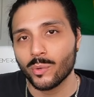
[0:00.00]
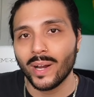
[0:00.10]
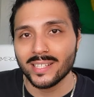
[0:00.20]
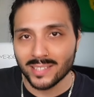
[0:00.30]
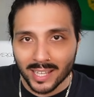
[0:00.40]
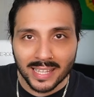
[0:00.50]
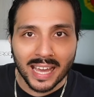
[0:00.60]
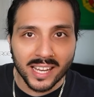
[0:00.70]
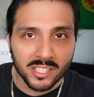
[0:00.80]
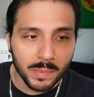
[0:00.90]
why I say
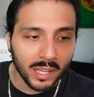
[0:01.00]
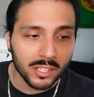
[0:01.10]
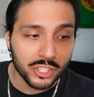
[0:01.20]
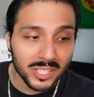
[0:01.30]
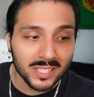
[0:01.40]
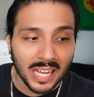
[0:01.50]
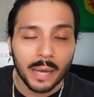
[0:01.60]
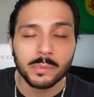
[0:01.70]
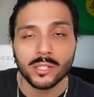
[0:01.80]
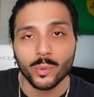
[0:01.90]
that is because she
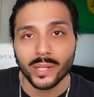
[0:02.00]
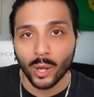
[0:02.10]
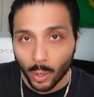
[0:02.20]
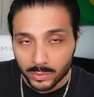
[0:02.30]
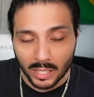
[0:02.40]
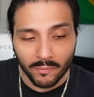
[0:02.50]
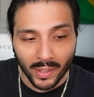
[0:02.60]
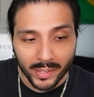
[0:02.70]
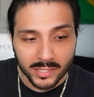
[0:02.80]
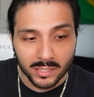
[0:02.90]
stopped doing
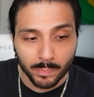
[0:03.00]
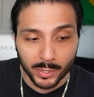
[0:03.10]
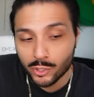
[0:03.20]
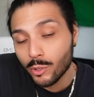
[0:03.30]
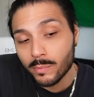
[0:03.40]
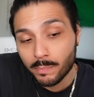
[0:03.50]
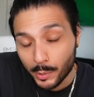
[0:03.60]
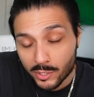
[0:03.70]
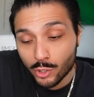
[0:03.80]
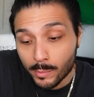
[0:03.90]
OnlyFans,
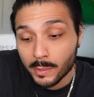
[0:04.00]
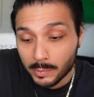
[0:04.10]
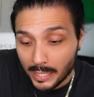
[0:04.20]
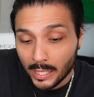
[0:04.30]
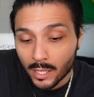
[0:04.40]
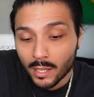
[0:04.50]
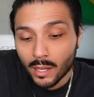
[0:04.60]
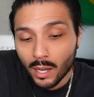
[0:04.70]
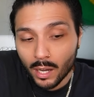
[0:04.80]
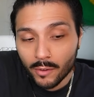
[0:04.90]
presumably
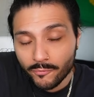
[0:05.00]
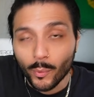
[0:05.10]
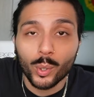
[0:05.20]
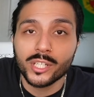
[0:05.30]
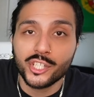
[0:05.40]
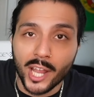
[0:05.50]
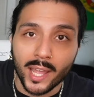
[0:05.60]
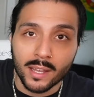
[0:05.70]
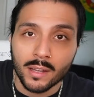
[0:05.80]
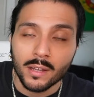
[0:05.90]
for
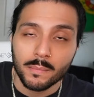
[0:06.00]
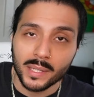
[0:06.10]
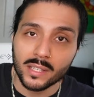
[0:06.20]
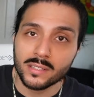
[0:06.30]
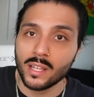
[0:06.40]
Jay, because